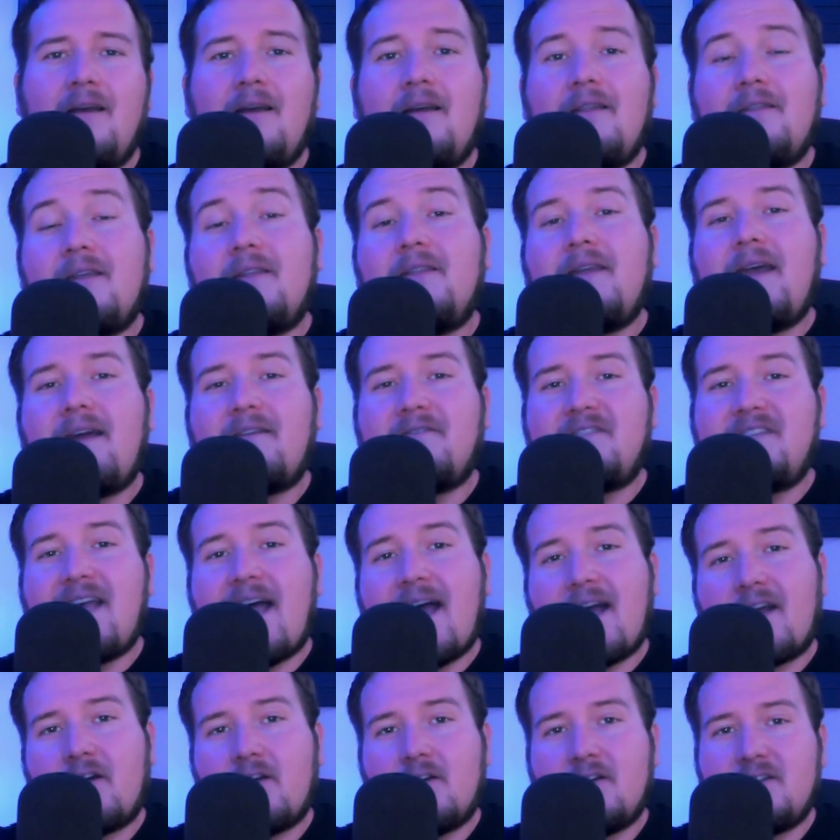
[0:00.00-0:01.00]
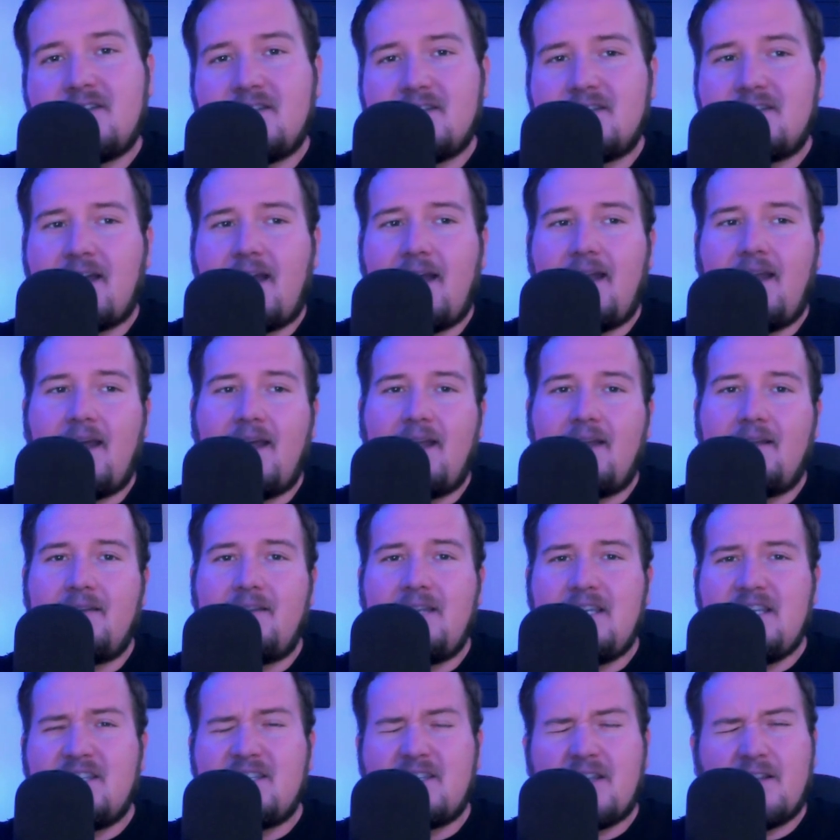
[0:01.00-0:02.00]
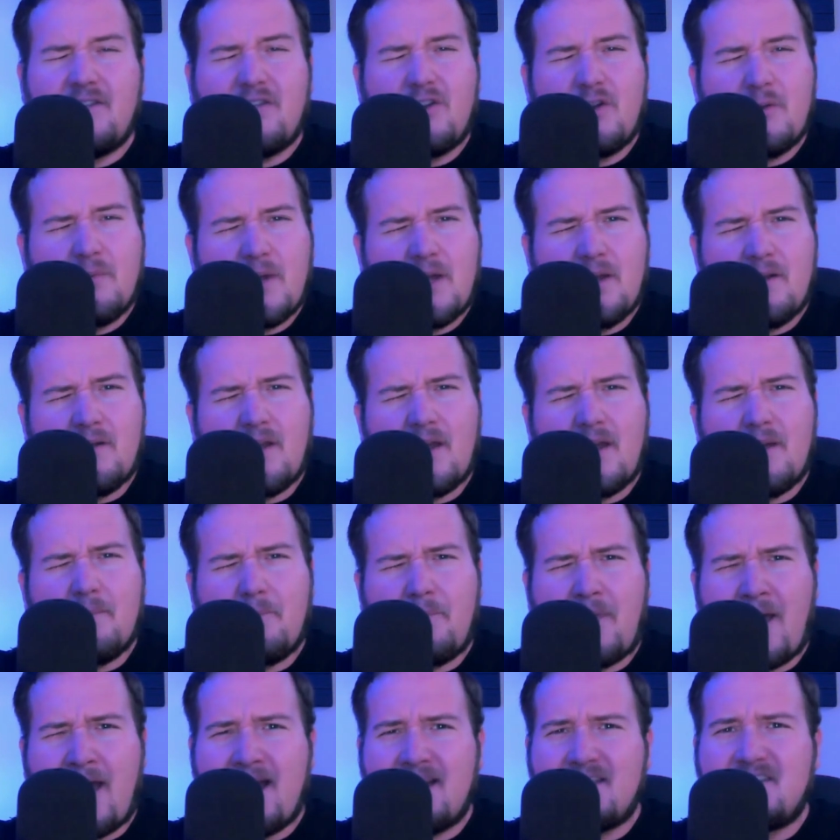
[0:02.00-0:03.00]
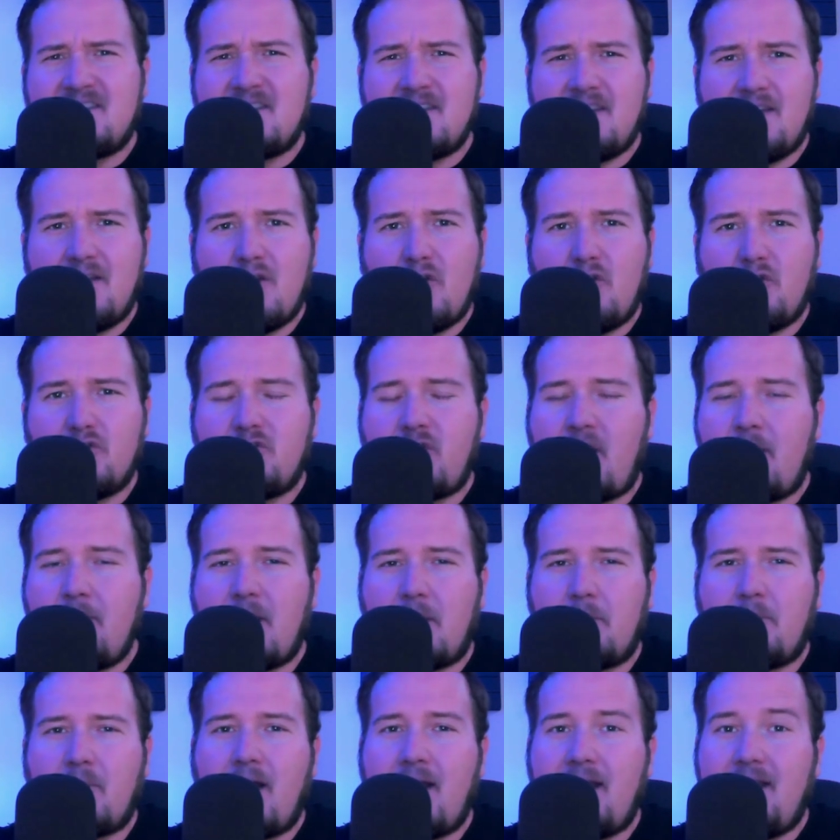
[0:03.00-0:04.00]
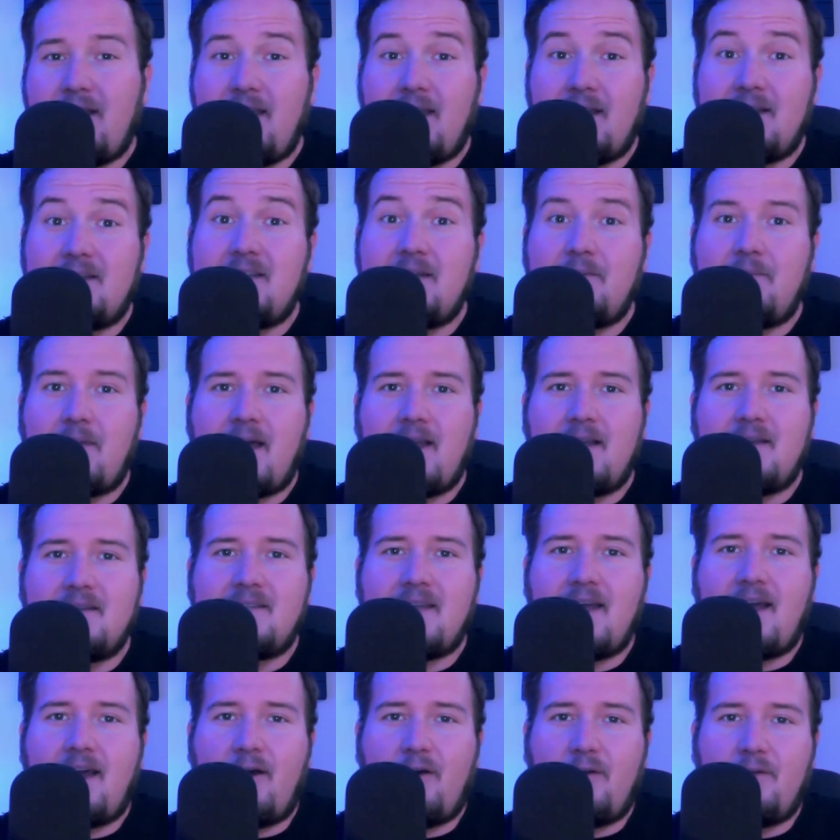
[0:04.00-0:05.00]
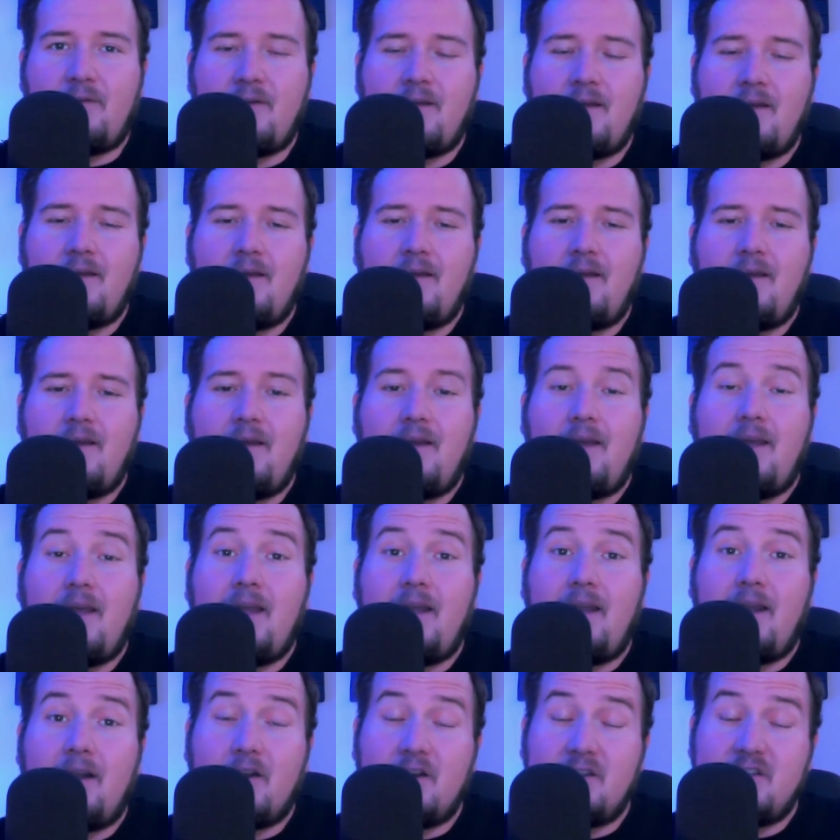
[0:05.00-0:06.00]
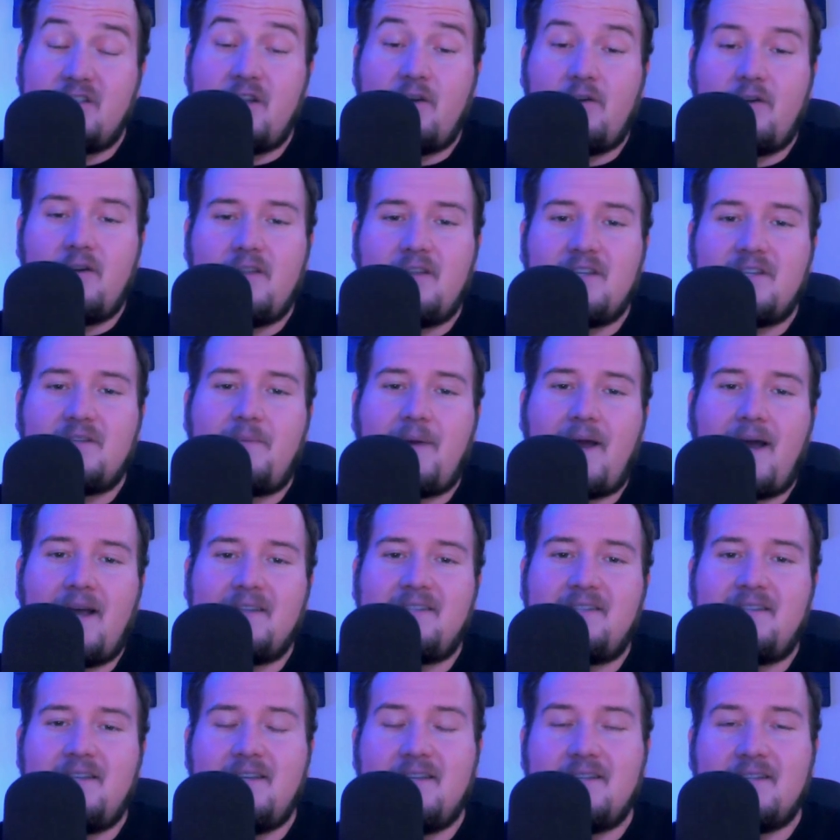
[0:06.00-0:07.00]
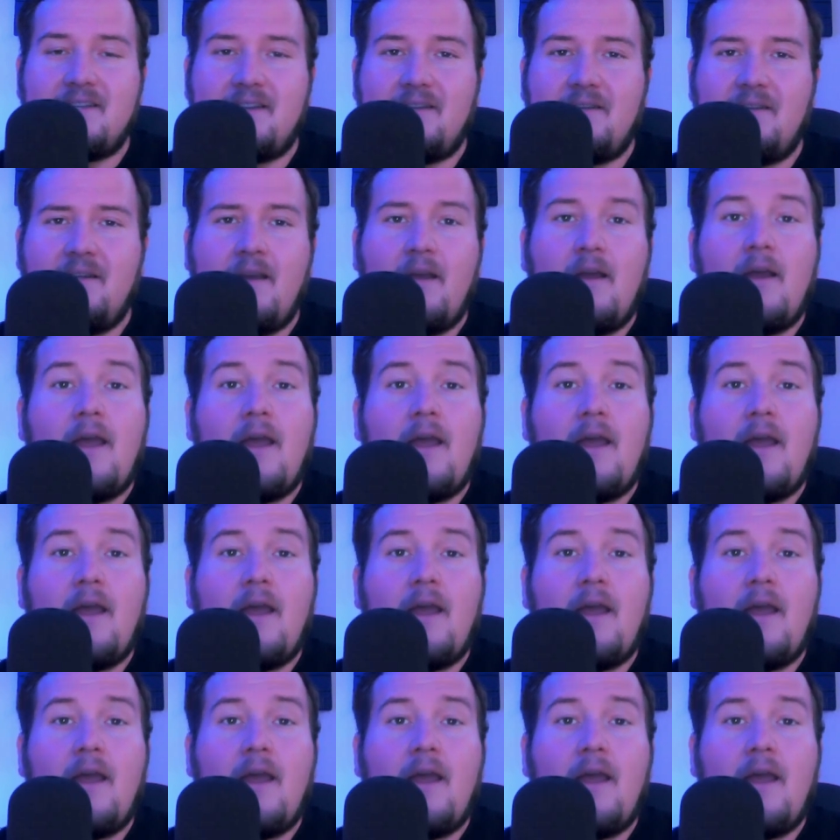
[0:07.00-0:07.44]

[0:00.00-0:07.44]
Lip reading: Then they have Zach Ertz at tight end. He's a little bit past the hill. Trey McBride kicked him out of town in Arizona this past season.